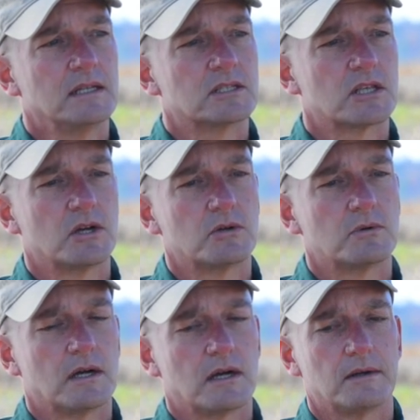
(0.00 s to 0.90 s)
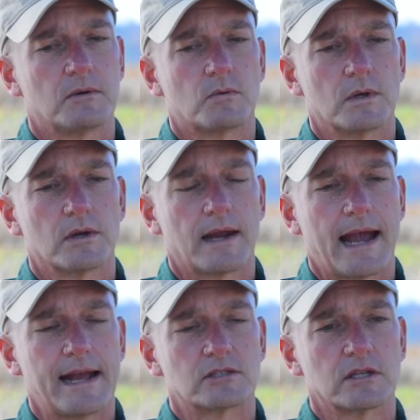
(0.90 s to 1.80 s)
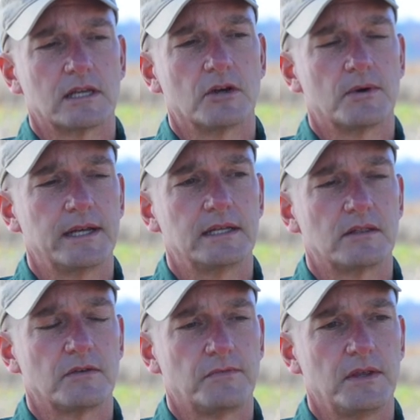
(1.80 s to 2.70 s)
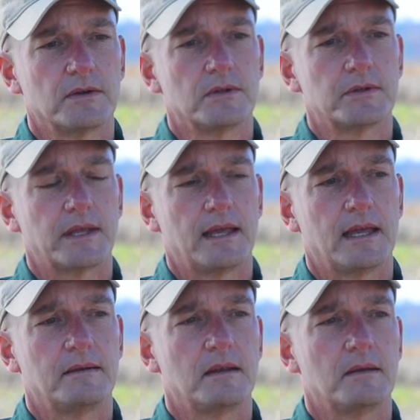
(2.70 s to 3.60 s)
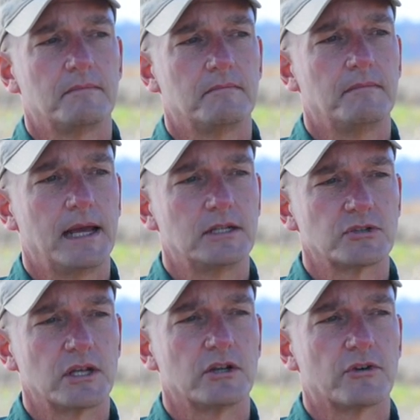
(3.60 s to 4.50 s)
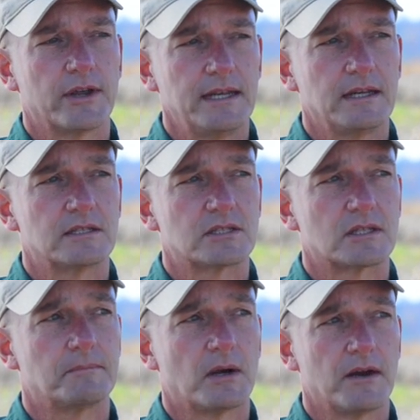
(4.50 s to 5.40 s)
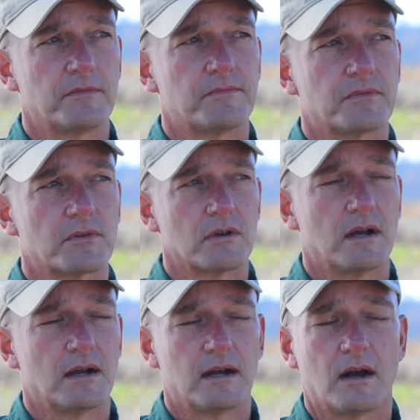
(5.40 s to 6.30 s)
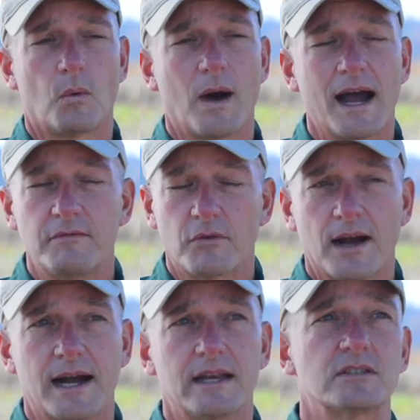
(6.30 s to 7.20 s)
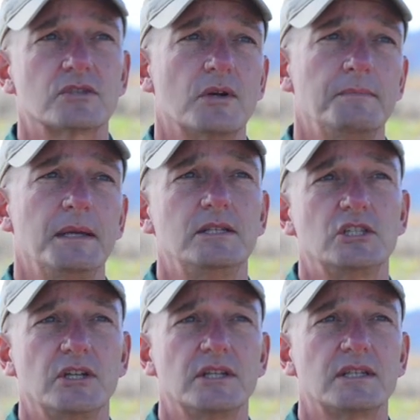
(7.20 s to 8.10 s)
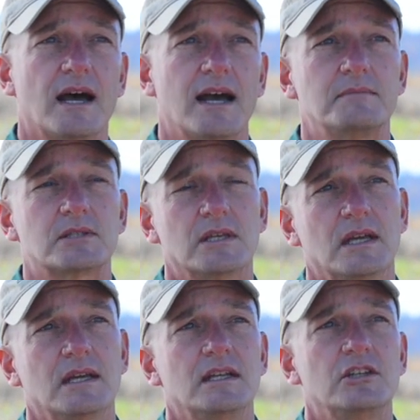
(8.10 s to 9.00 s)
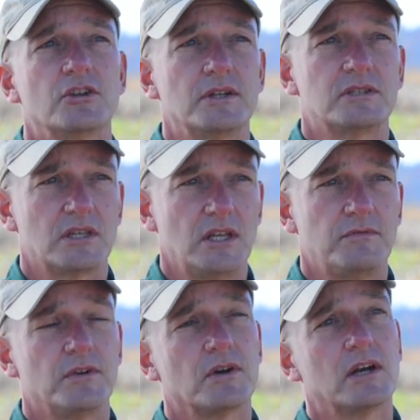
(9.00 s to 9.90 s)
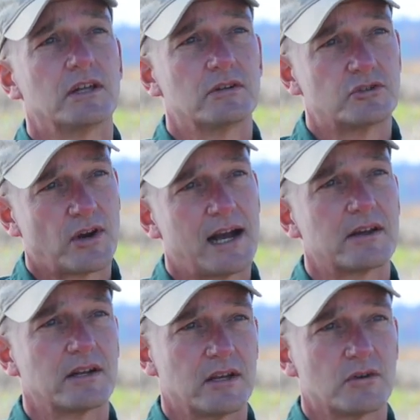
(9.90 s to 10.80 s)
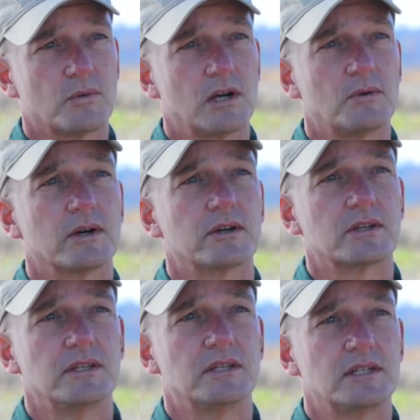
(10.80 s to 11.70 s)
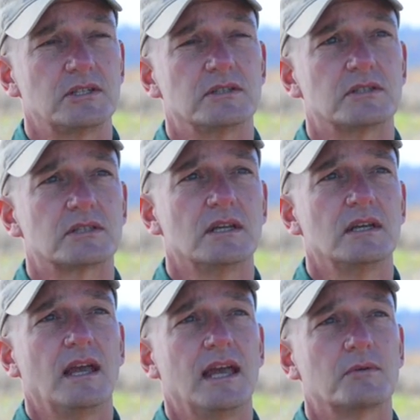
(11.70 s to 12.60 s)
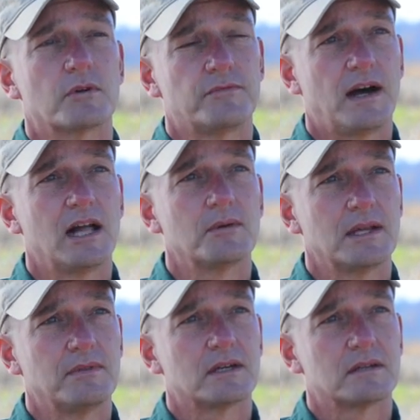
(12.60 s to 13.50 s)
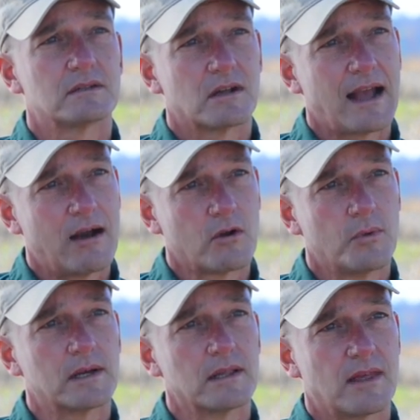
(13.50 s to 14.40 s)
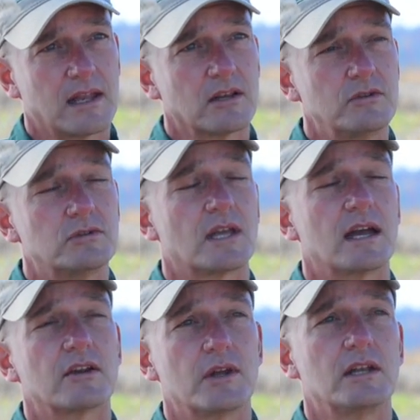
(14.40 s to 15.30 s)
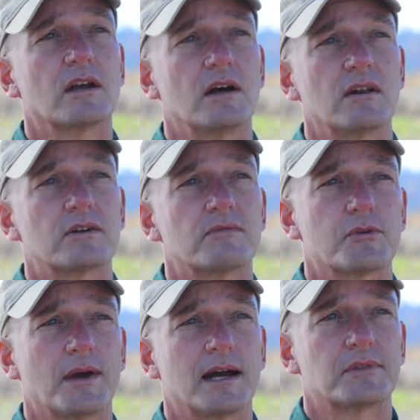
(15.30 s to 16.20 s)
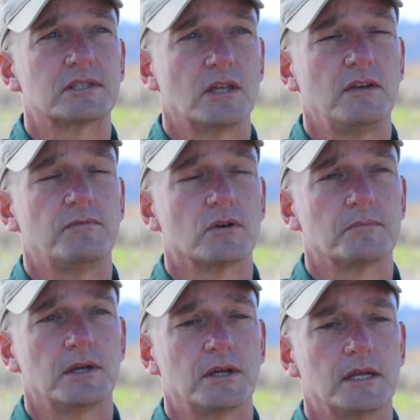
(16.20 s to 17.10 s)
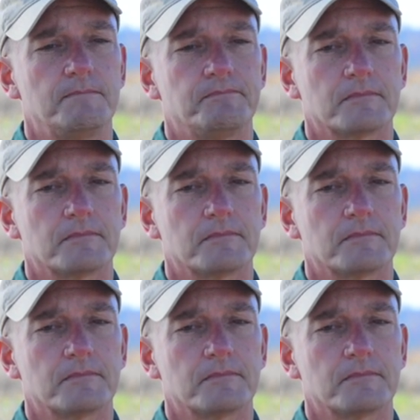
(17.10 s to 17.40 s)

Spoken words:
So we're actually going into the field and measuring greenness above a wide variety of soybean genotypes during seed fill under drought and under well-watered conditions. And we're following how quickly they lose that green color throughout the seed fill period.